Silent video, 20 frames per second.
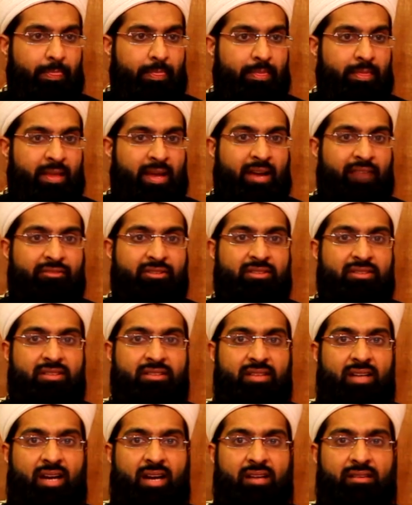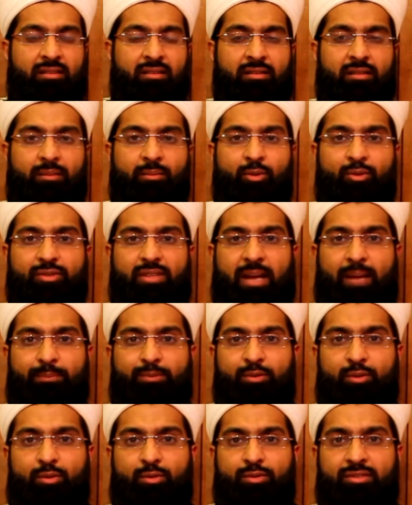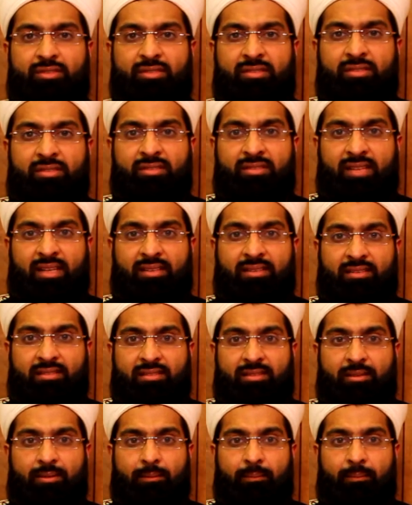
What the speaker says: the heavens and the earth in the most absolute sense.